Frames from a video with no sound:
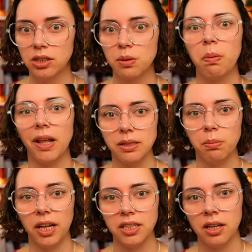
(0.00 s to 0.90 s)
just play
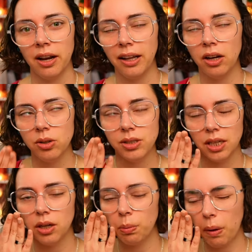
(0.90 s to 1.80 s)
some pentatonic notes
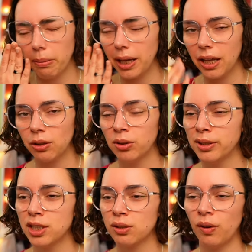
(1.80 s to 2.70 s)
and you'll probably get through
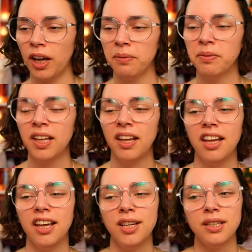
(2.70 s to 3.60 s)
it just fine.
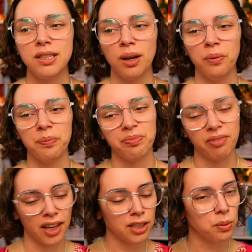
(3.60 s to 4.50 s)
So
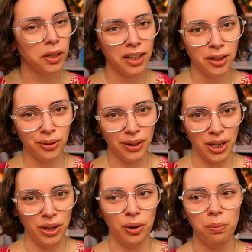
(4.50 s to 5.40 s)
it's one I
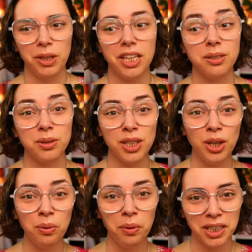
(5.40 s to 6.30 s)
already knew, but this is a
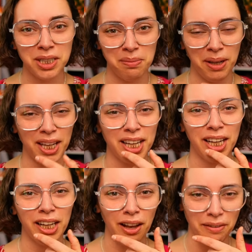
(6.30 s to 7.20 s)
new one to me
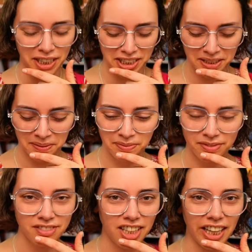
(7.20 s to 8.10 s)
and I love it.
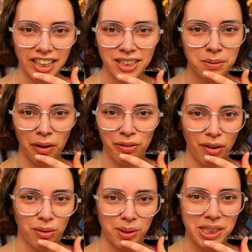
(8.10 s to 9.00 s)
I think it's my
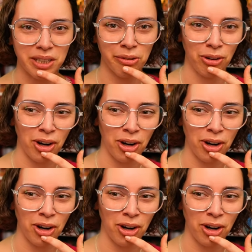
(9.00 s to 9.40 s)
favorite one so